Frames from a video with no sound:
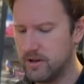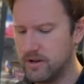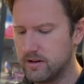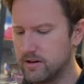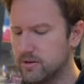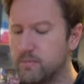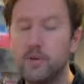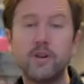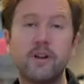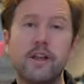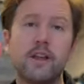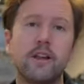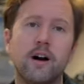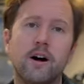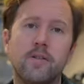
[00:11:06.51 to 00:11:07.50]
You just put it
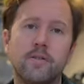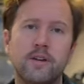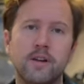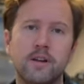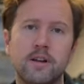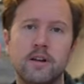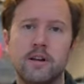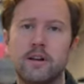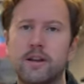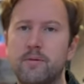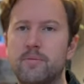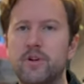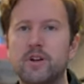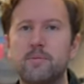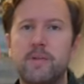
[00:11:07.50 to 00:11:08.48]
in the oven, then
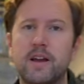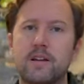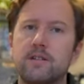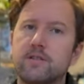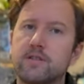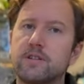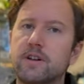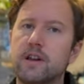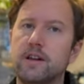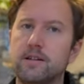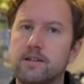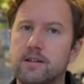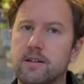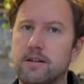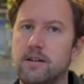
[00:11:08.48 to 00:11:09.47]
put it back in your
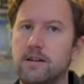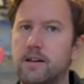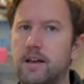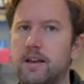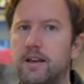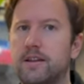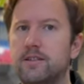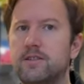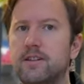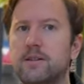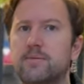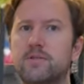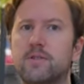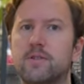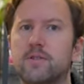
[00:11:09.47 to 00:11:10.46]
skate, and then it
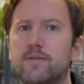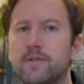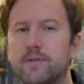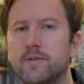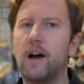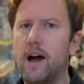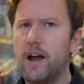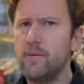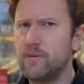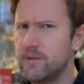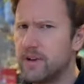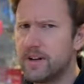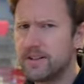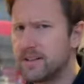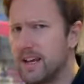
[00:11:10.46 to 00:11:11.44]
shapes to your foot. I would
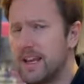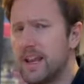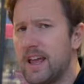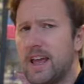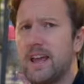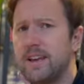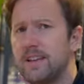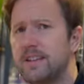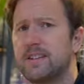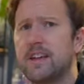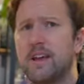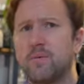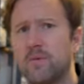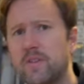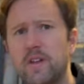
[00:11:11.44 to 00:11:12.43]
not skate any
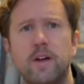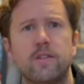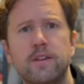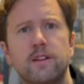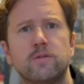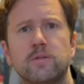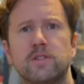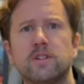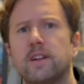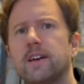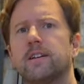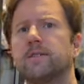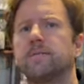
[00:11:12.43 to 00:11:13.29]
skate without an Intuition liner.